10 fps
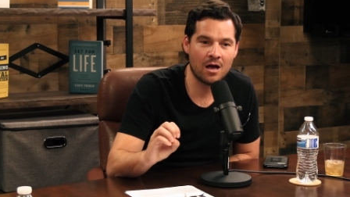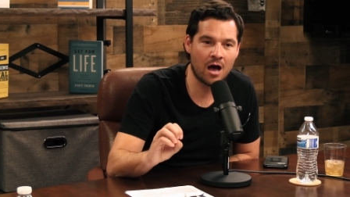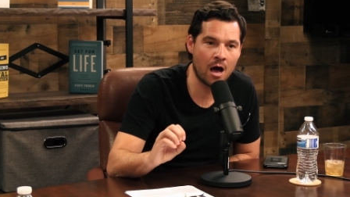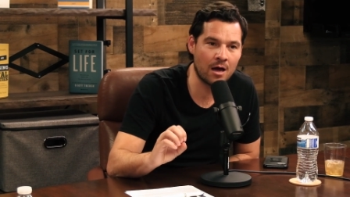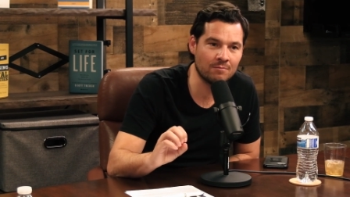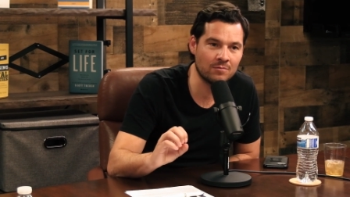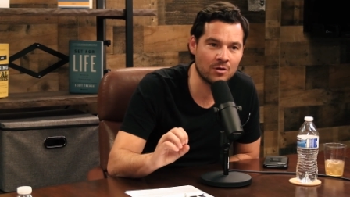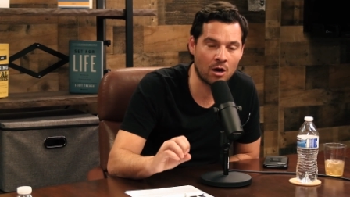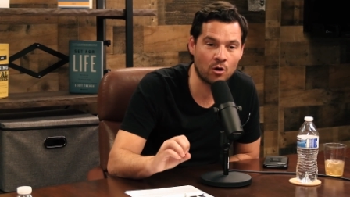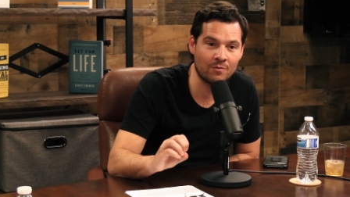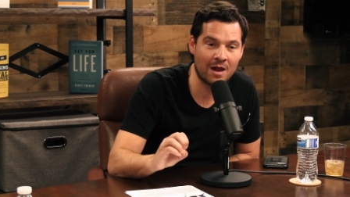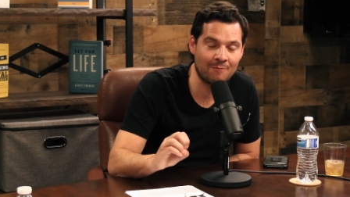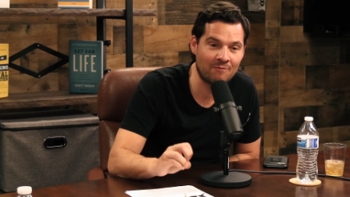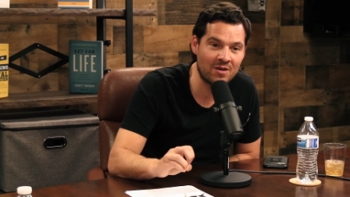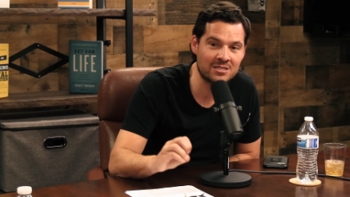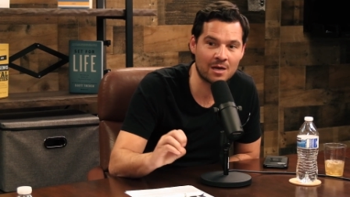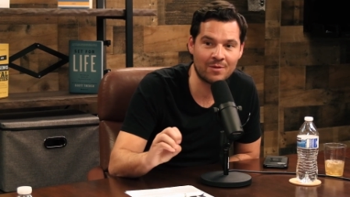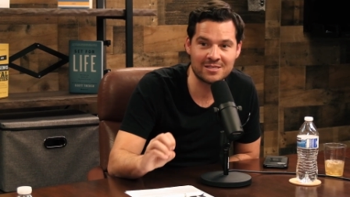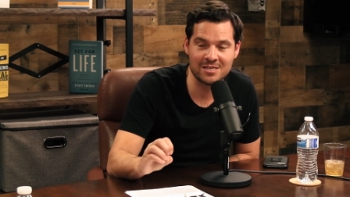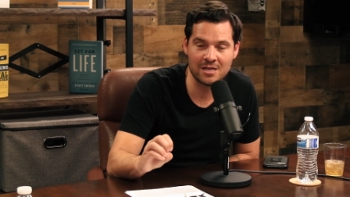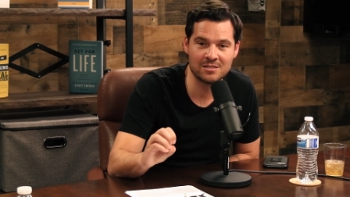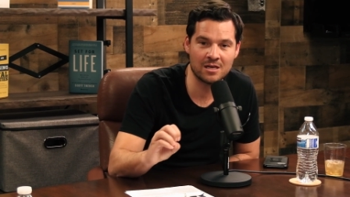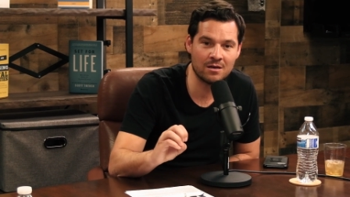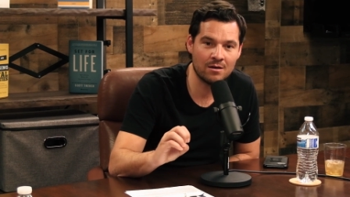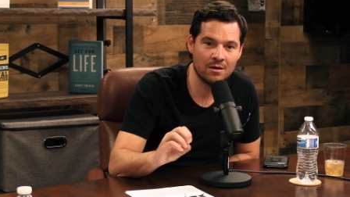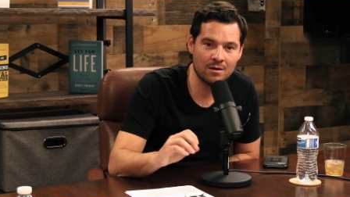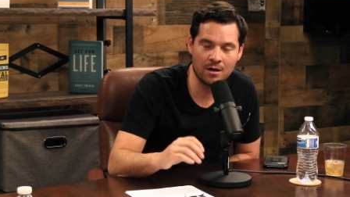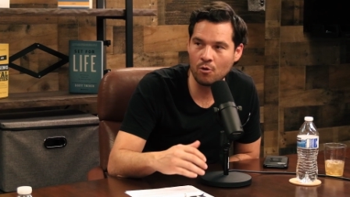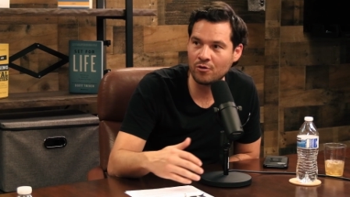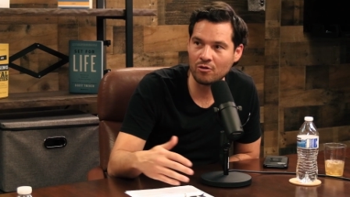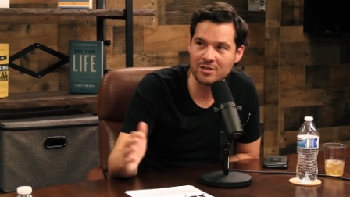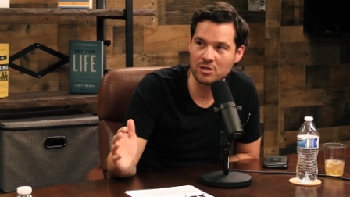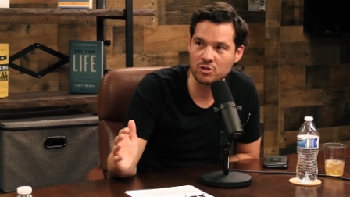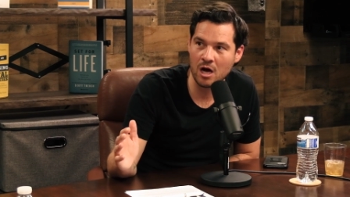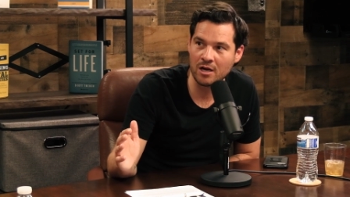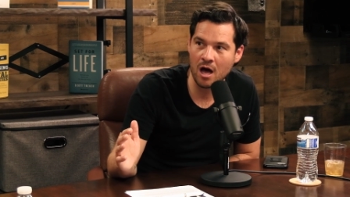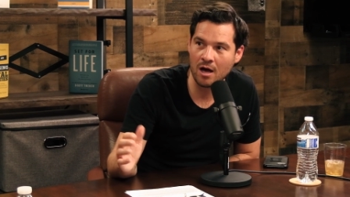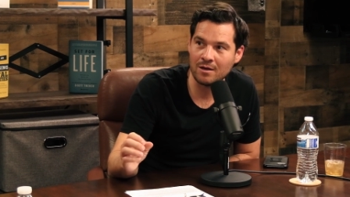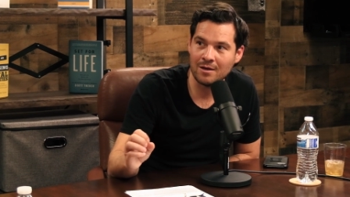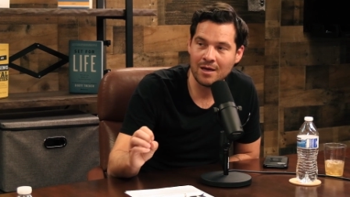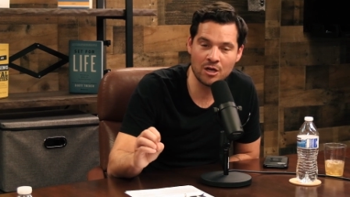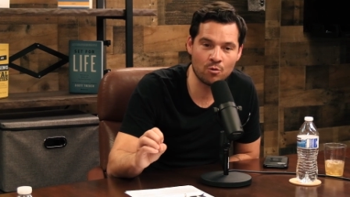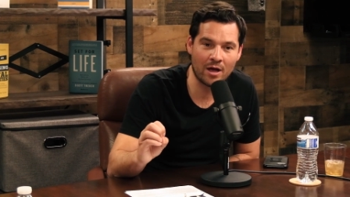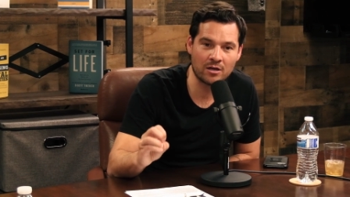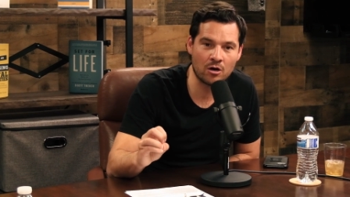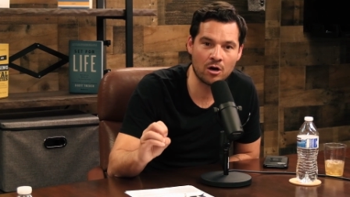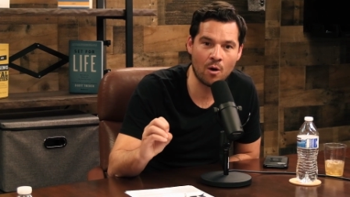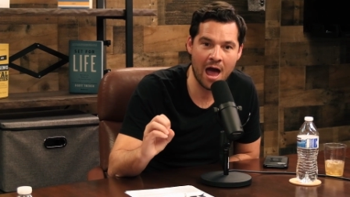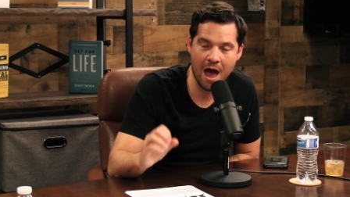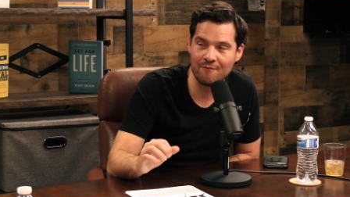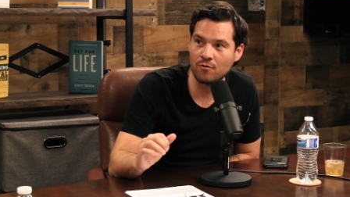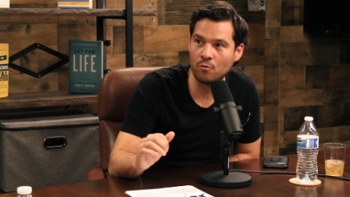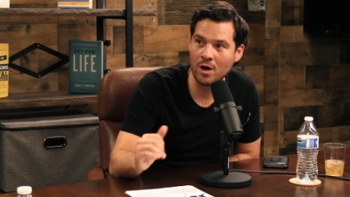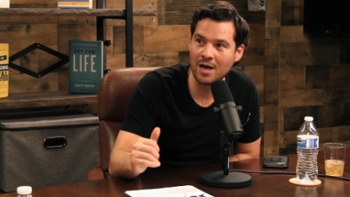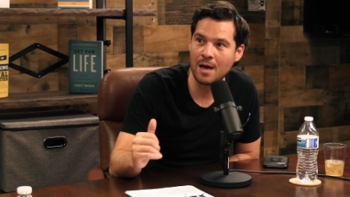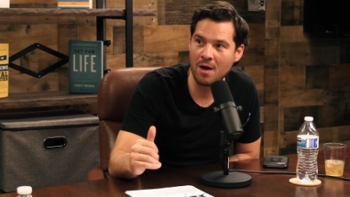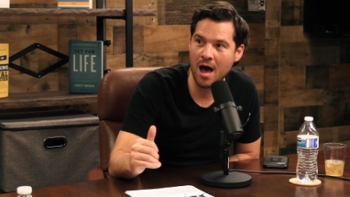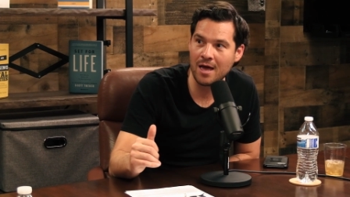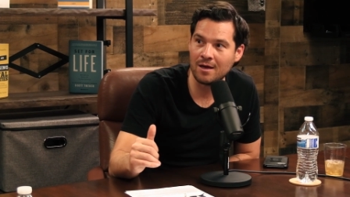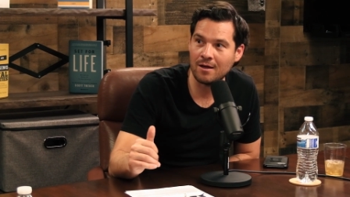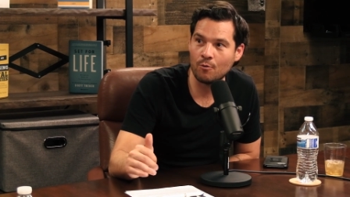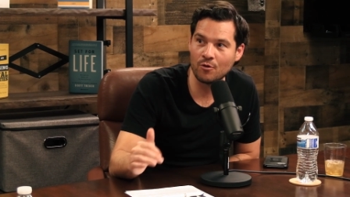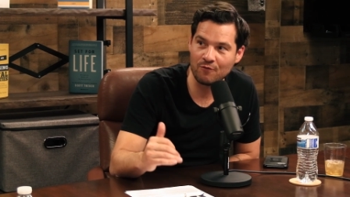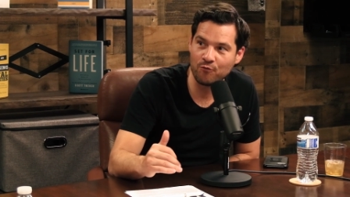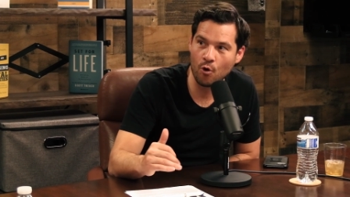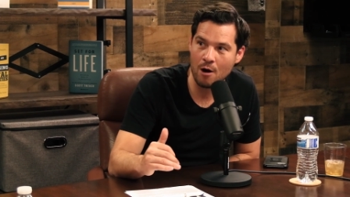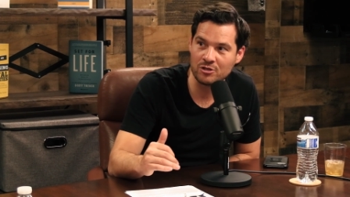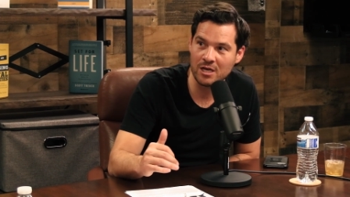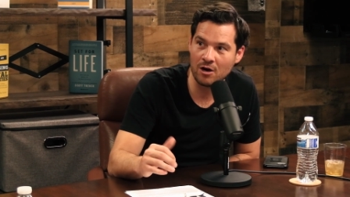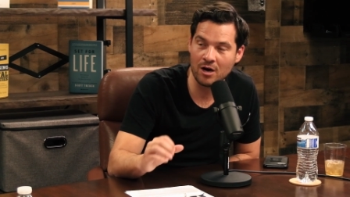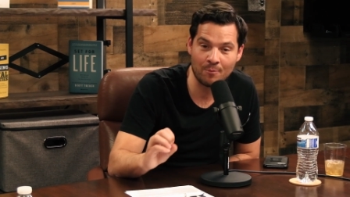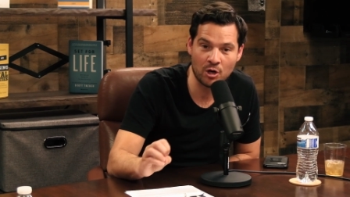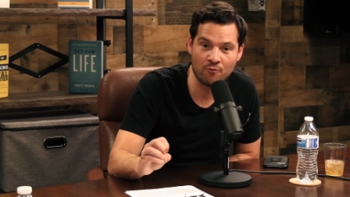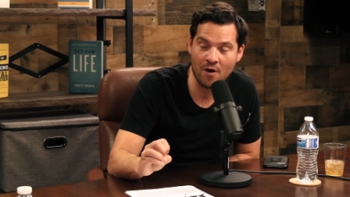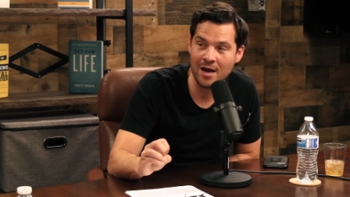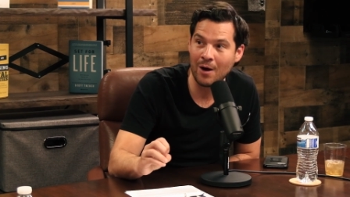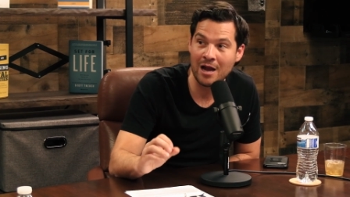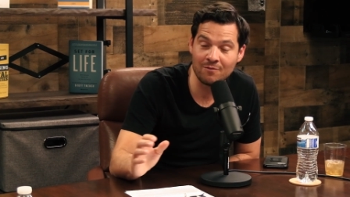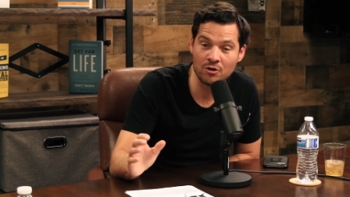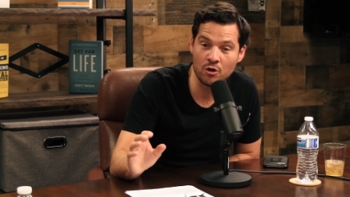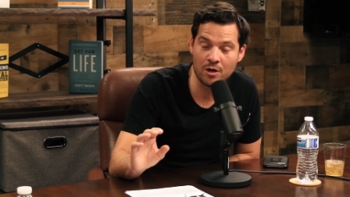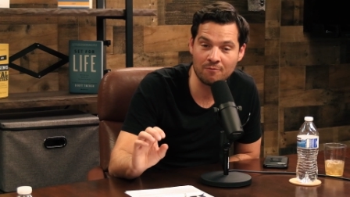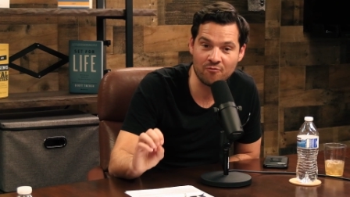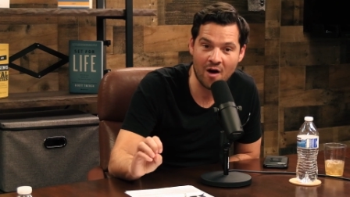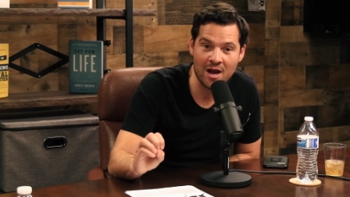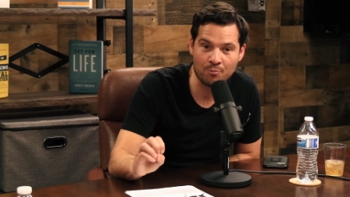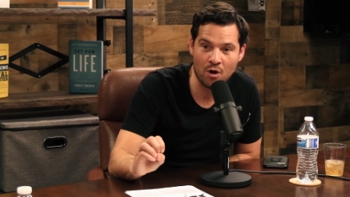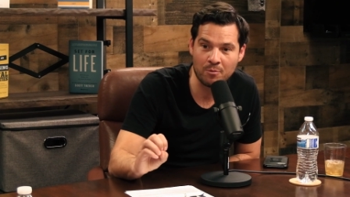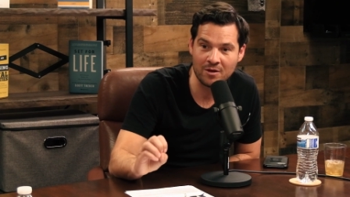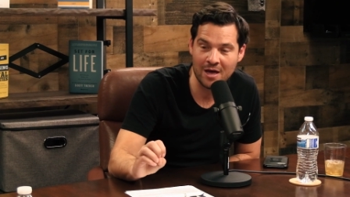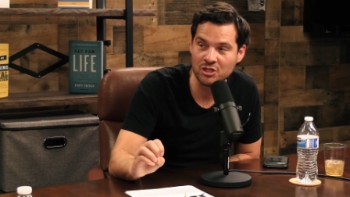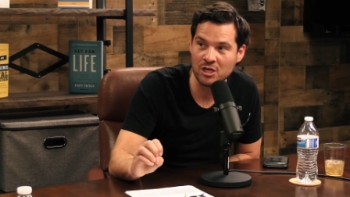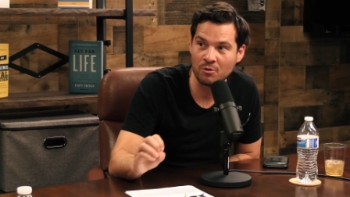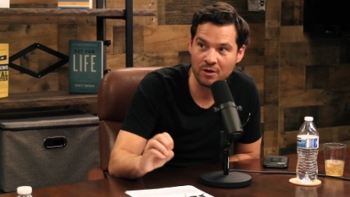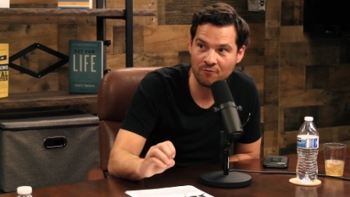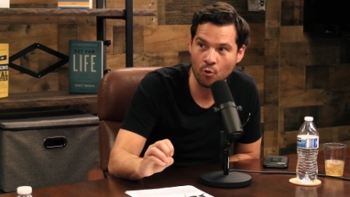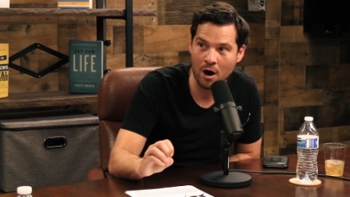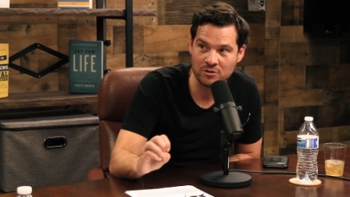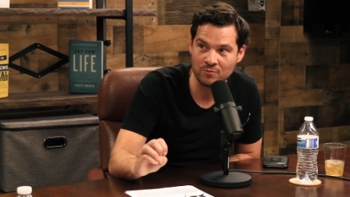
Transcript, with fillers: I, you know, I don't even have my visa. I'm not a citizen. You know, the list goes on and on. And you were like, no, no, no. I have, what can I buy within four hours of here? And I'm going to go find it. I didn't even know you could find a property that cheap within four hours